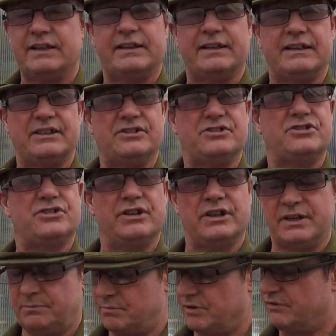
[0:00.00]
of these
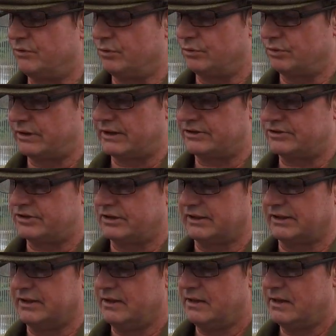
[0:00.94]
3 before
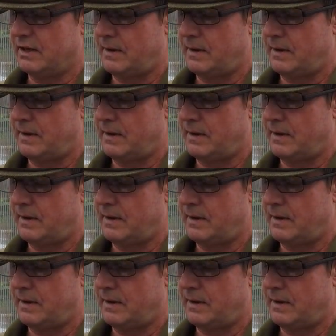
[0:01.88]
actually.